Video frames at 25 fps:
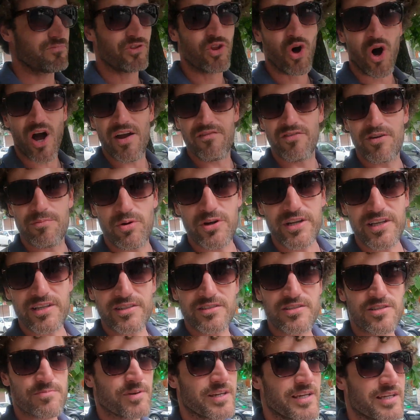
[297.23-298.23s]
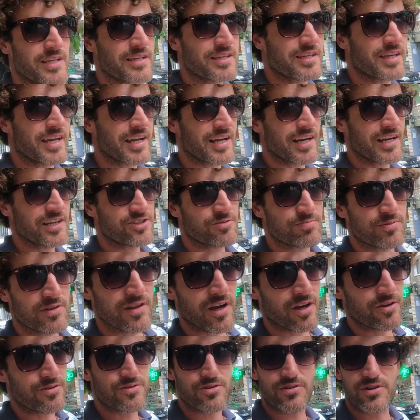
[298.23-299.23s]
Not everybody can speak English,
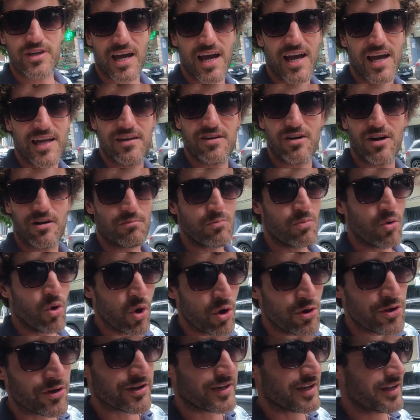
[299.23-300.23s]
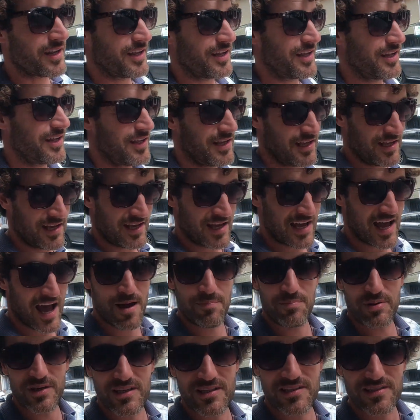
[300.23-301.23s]
but those who can are more than
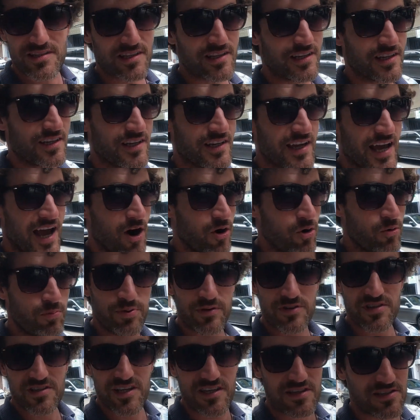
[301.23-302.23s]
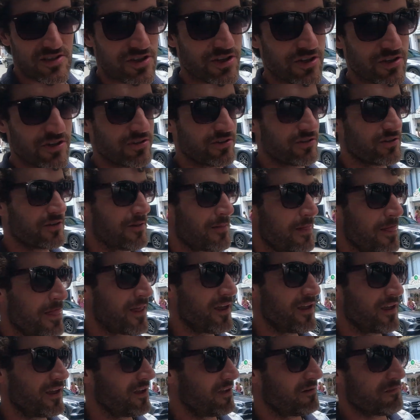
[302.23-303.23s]
happy to help, assist you.
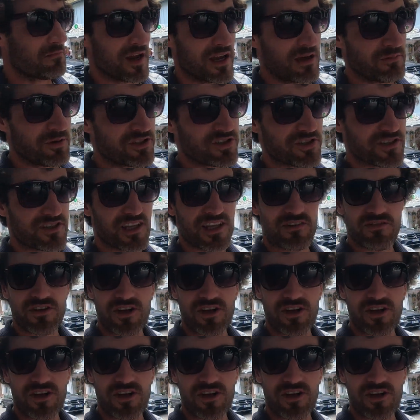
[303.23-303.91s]
maybe just